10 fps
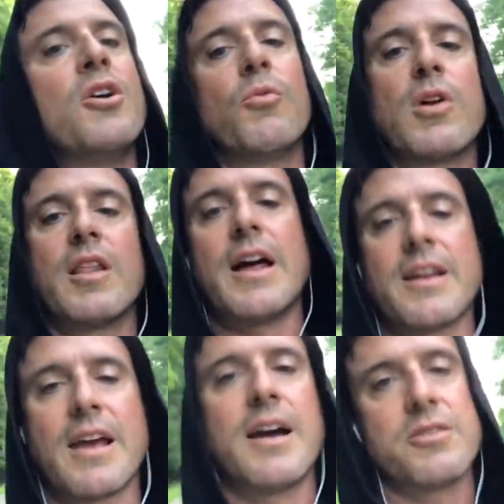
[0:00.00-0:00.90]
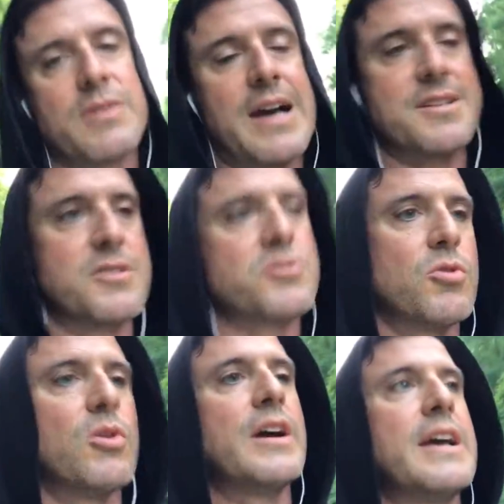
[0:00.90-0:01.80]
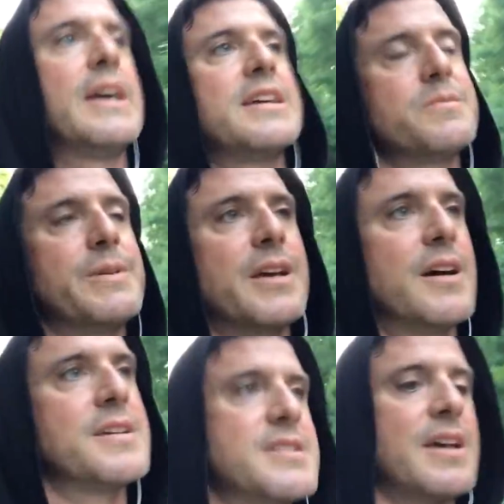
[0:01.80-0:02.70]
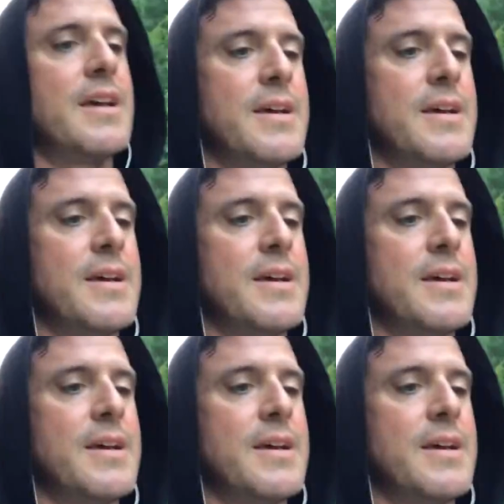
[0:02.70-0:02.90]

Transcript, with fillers: what a lot of you guys enjoy is because